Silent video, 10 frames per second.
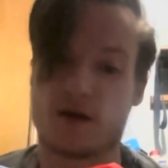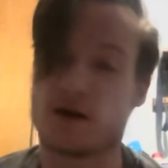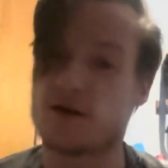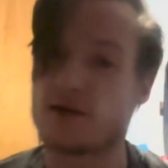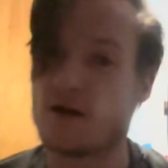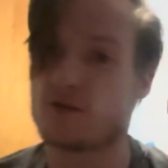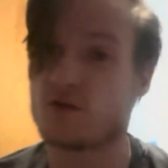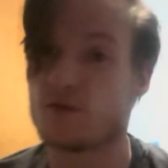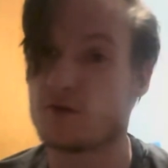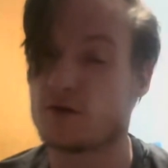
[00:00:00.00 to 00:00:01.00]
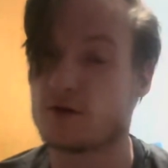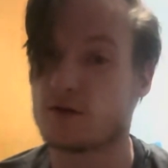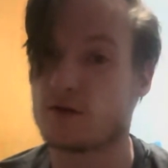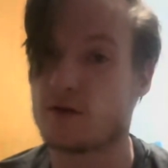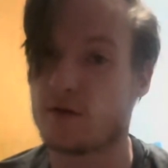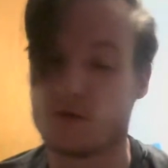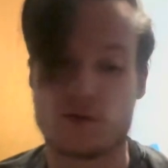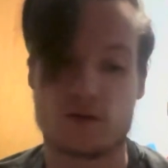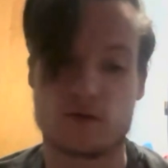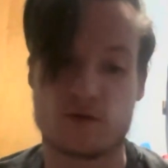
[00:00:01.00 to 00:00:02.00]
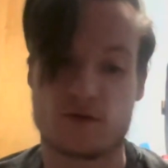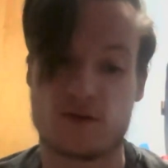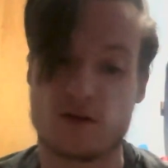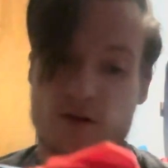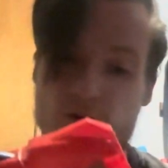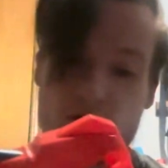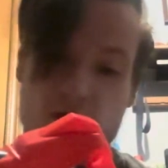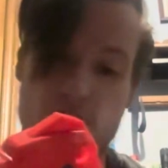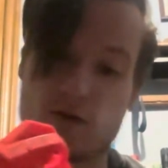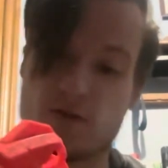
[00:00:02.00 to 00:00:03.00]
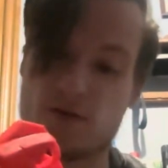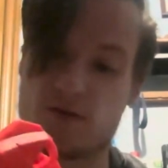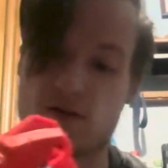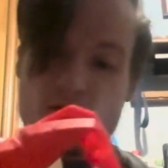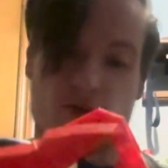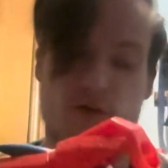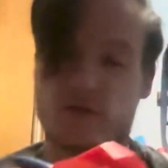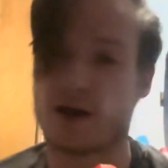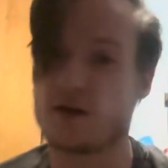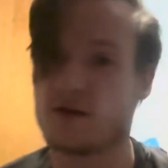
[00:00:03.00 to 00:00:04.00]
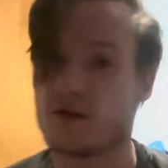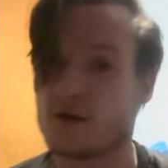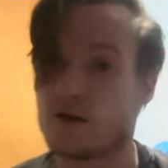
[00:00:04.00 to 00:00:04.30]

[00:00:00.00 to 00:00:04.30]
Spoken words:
Getting down to the cylinder here. This is cylinder fed.